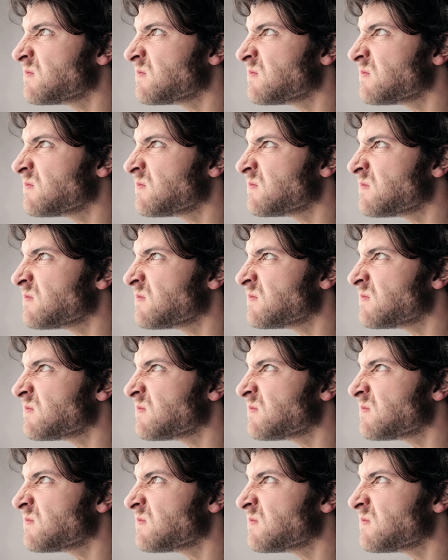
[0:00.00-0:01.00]

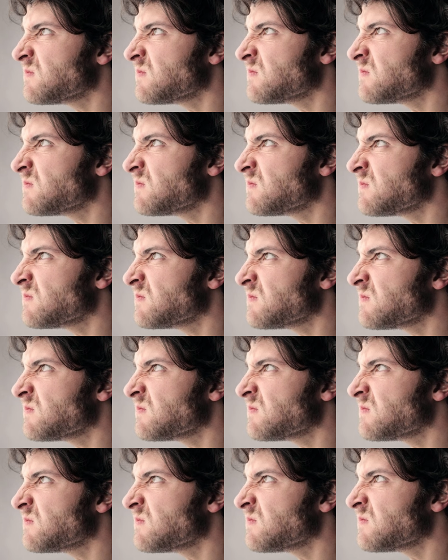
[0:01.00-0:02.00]

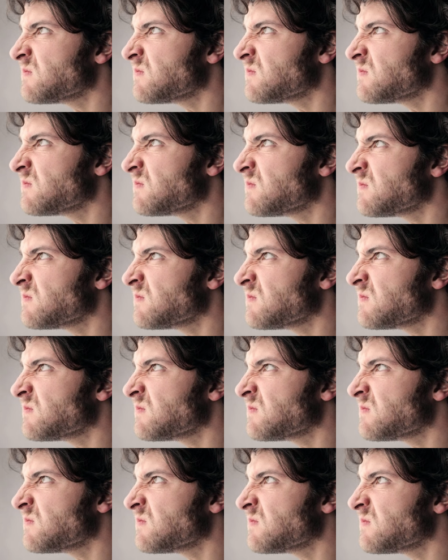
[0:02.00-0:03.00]

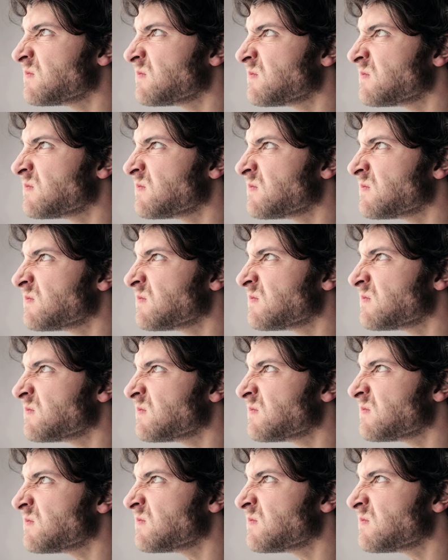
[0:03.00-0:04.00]

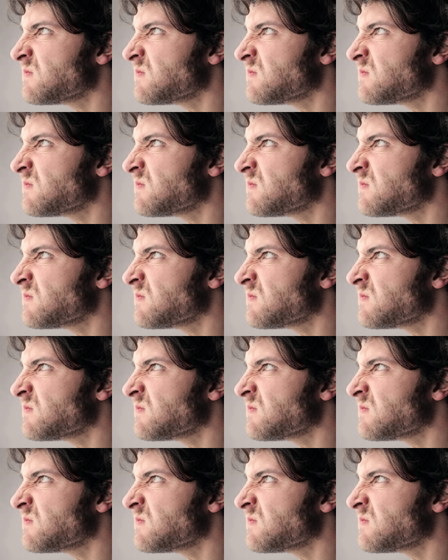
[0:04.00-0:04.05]
(no one is talking)